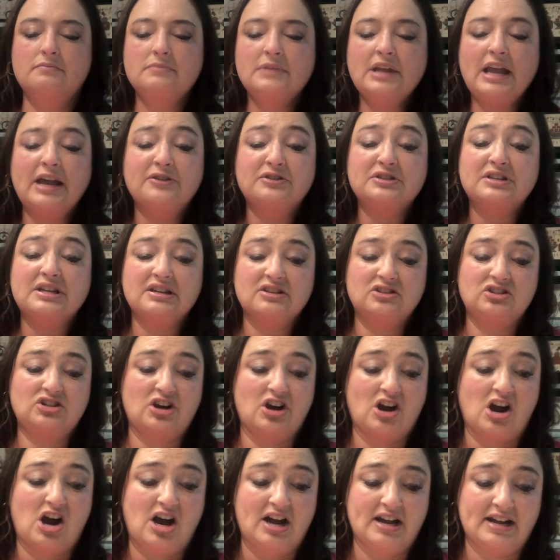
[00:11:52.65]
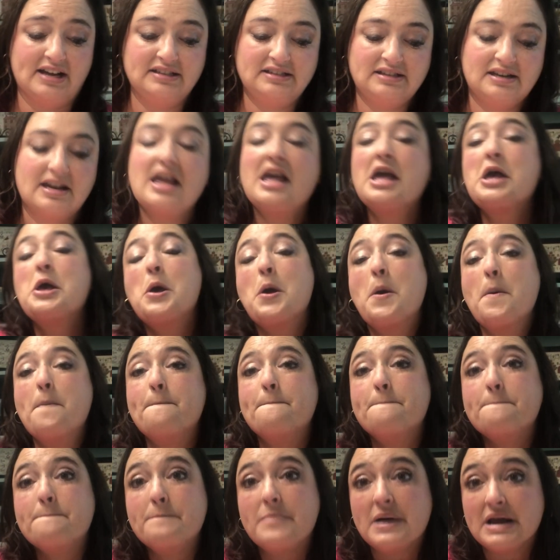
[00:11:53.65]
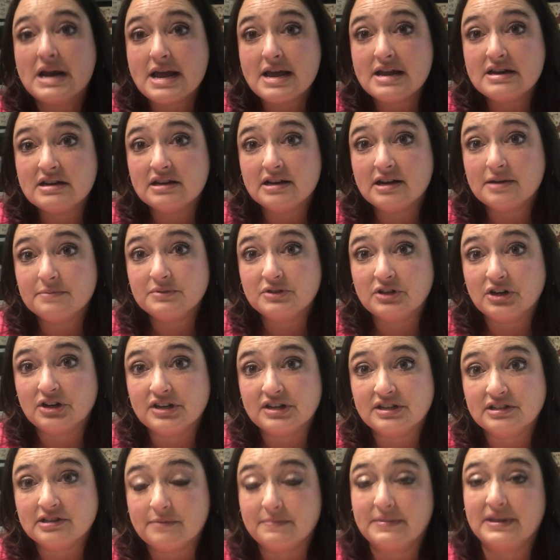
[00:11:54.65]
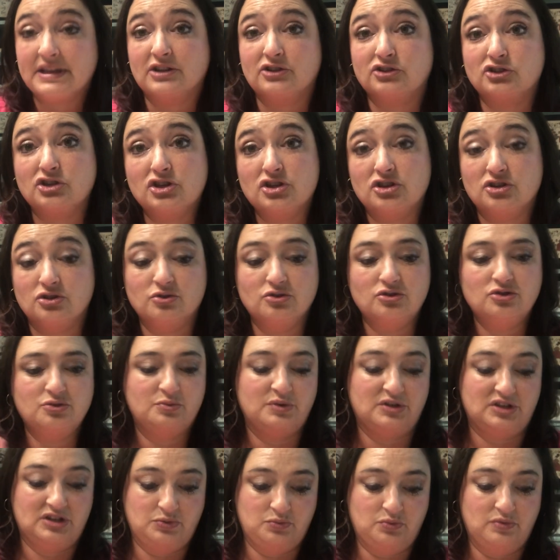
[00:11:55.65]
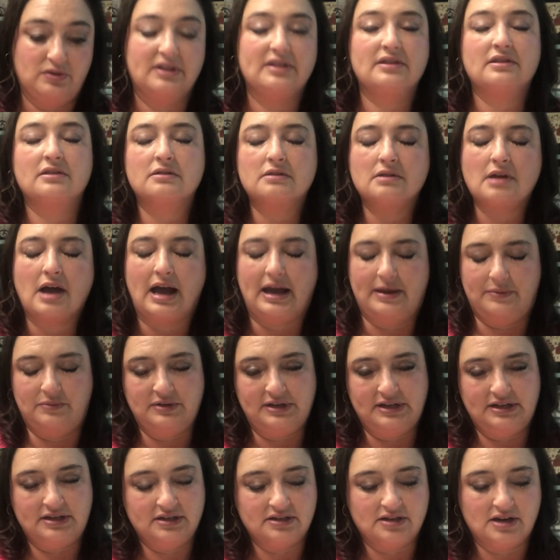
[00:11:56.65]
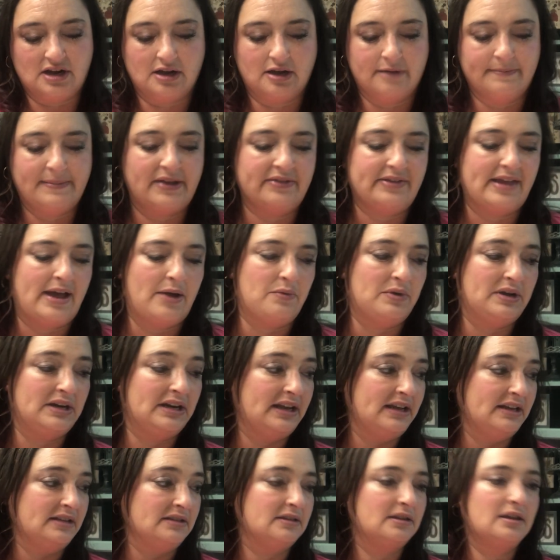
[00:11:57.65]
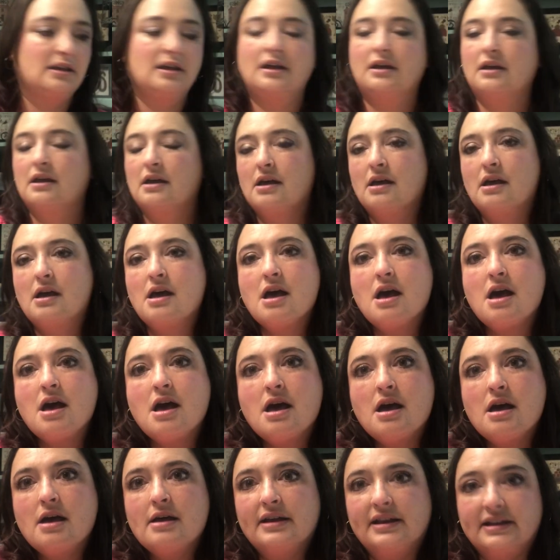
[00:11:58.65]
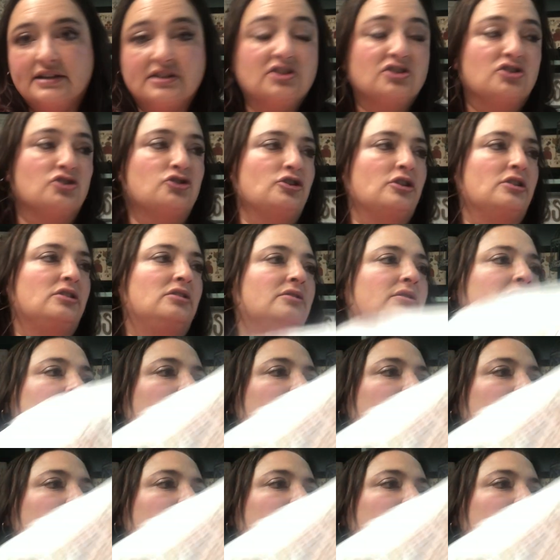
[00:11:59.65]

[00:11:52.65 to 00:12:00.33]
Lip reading: I was going to start August, but I ended up starting something else huge, which I would need to talk about that one because it's a struggle.